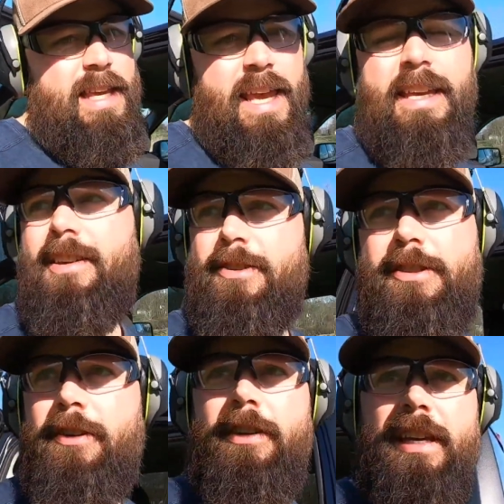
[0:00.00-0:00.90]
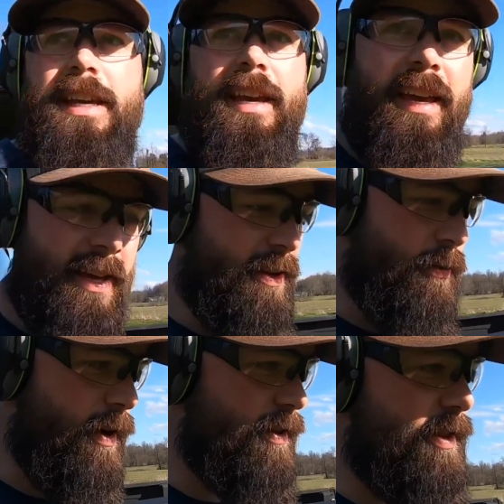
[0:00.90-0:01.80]
can't kill a turkey
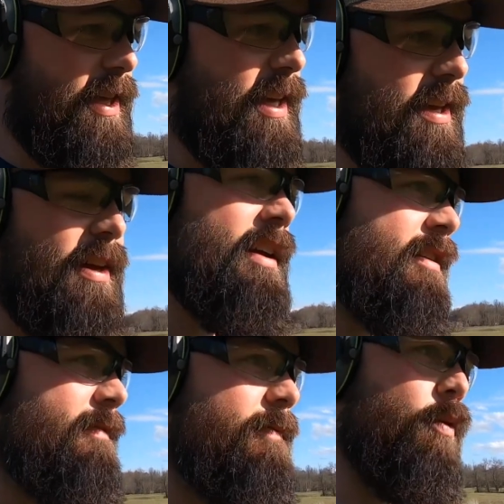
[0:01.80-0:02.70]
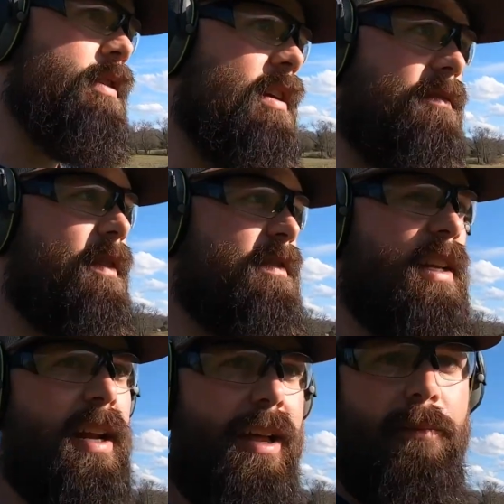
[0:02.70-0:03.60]
with the $14,
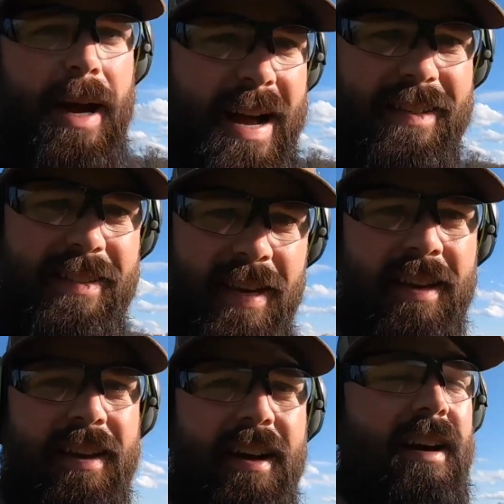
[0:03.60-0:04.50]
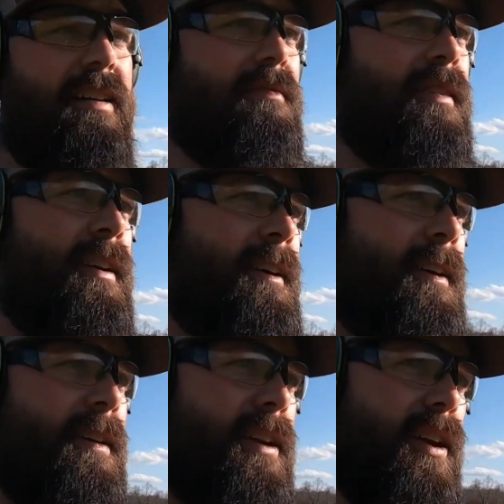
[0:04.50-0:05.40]
$15 box of,
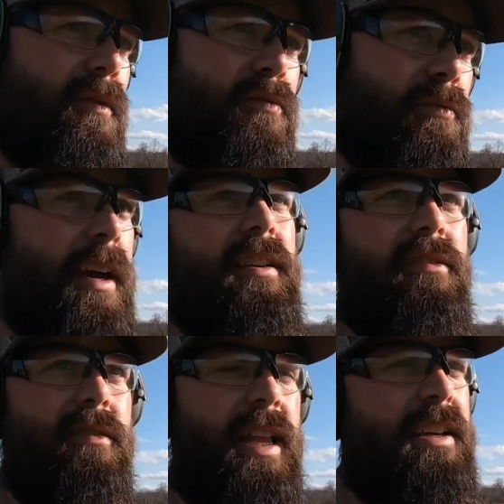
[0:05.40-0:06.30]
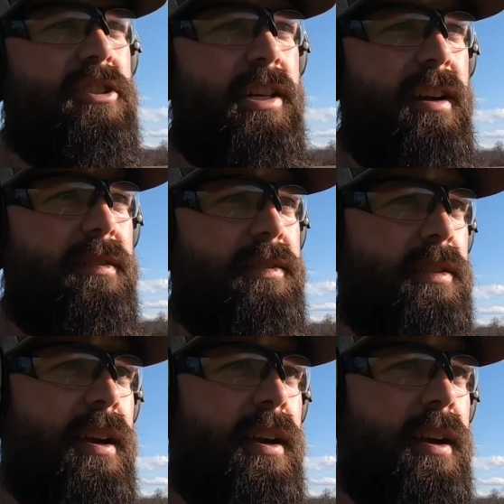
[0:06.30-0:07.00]
you know, regular lead shells.